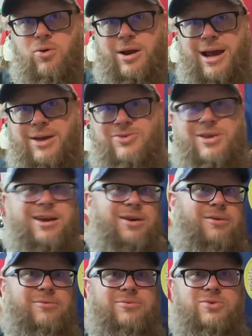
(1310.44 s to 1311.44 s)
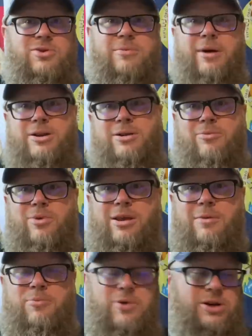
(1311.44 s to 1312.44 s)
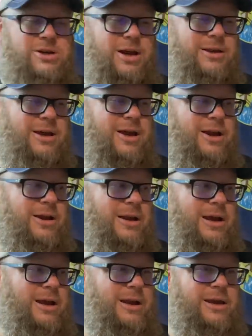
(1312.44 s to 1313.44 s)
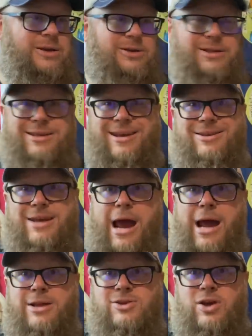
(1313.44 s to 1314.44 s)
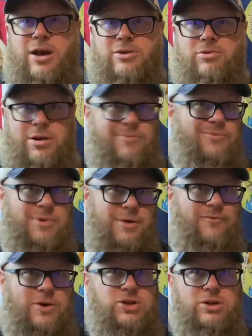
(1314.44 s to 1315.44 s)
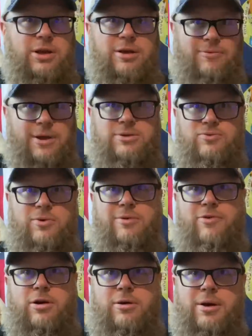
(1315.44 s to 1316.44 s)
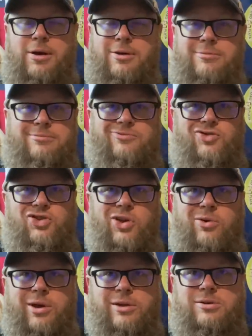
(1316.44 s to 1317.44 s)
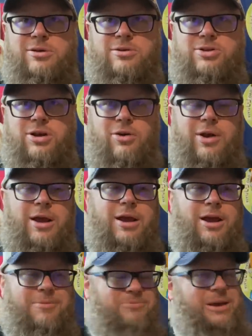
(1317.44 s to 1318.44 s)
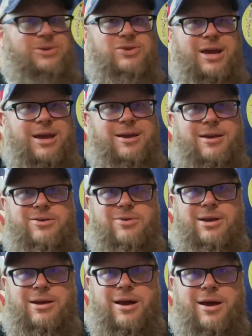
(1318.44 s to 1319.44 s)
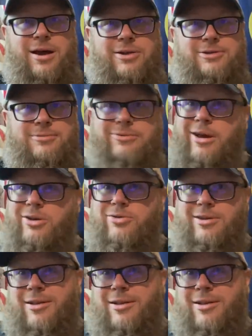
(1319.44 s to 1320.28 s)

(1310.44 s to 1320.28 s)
guys, thank you so much. I really appreciate that. And it's God's country, officially. That's one of our slogans. So, a big sky country, God's country, the